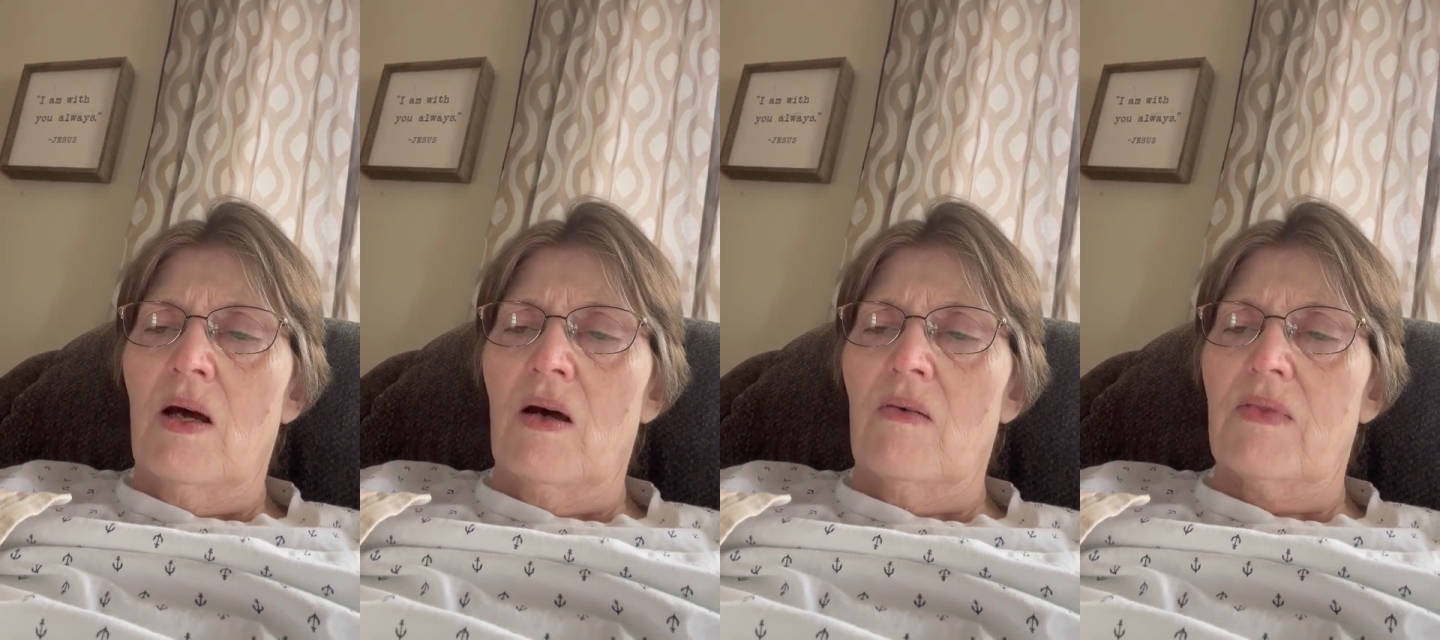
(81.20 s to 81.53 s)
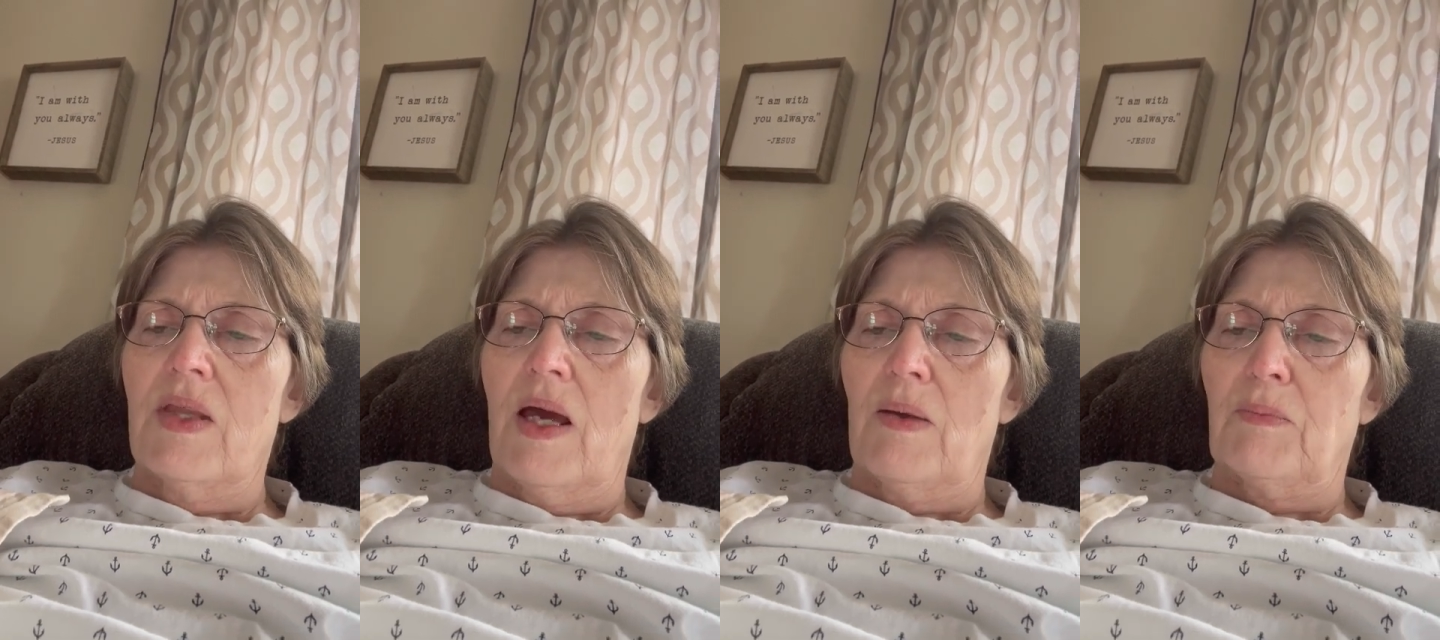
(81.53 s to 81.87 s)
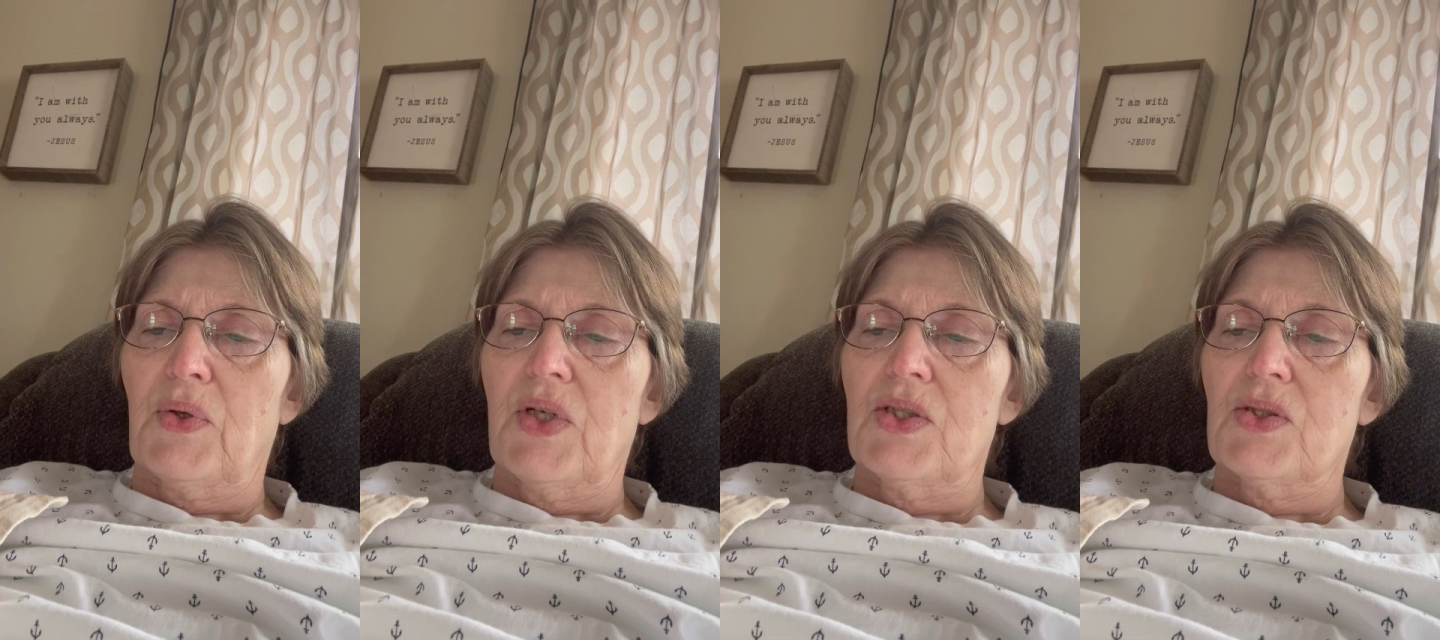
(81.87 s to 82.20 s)
of that
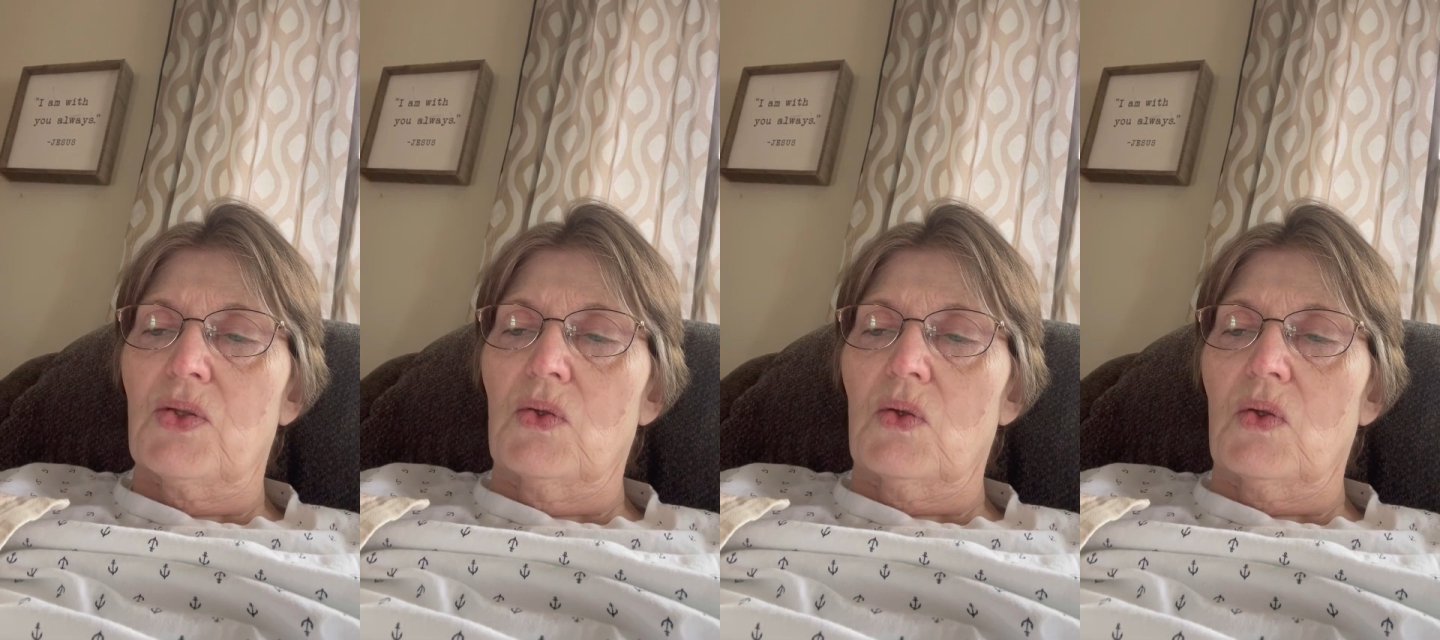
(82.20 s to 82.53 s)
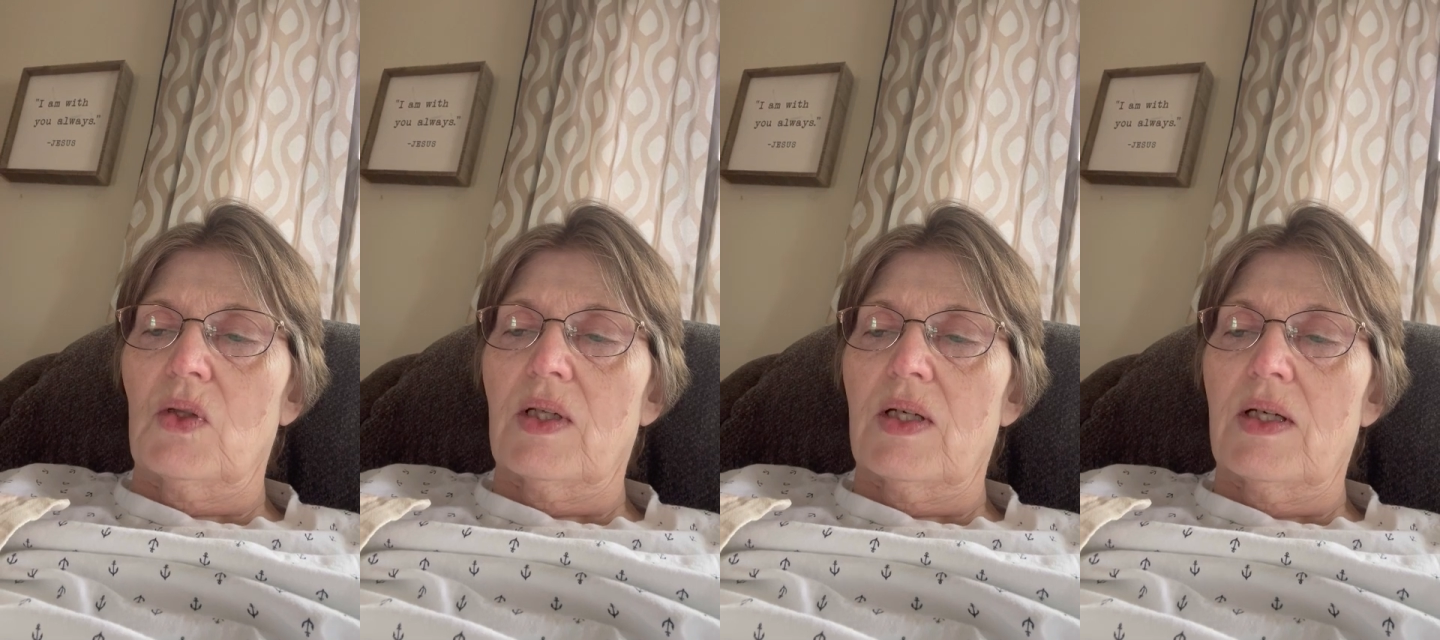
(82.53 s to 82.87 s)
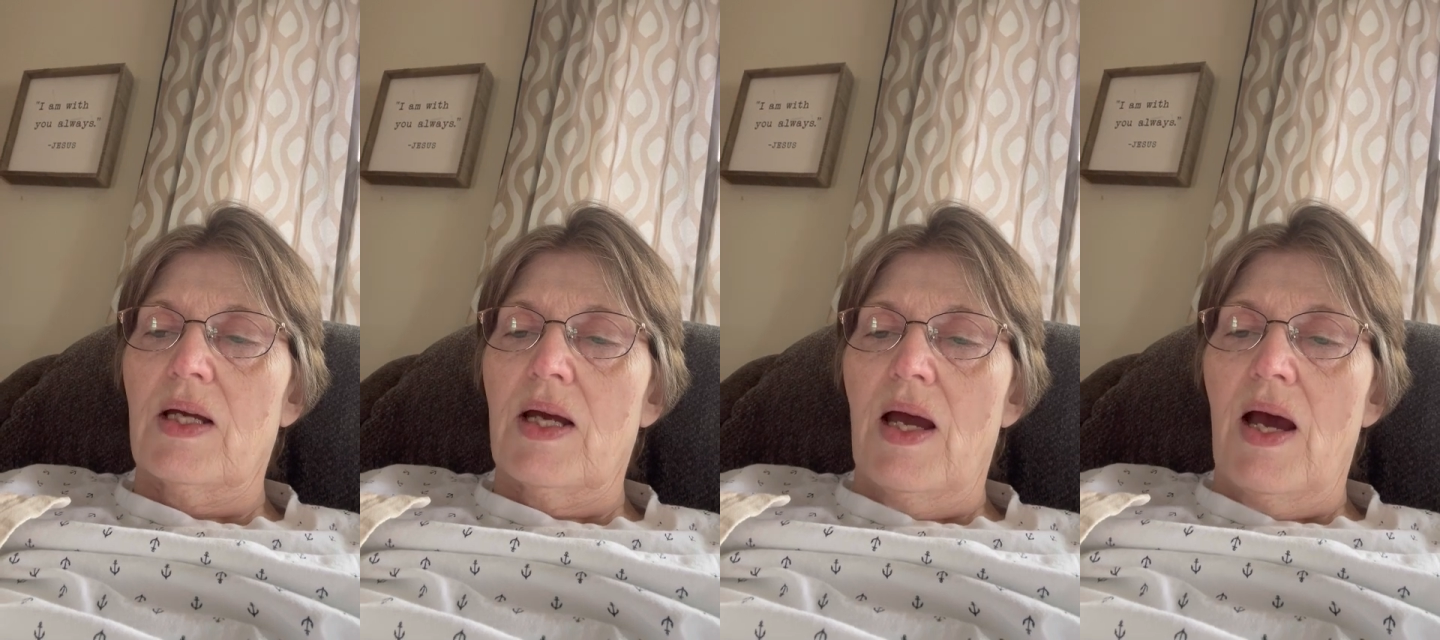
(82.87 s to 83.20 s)
preschool.
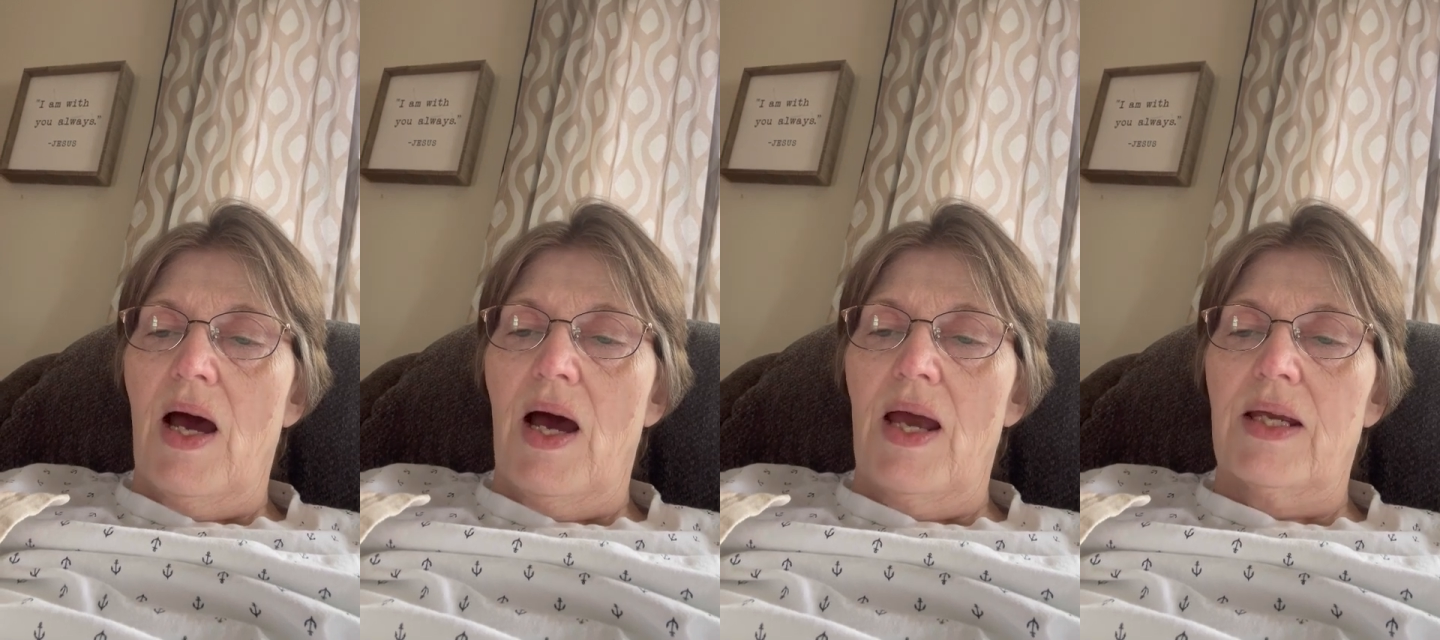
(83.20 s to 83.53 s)
I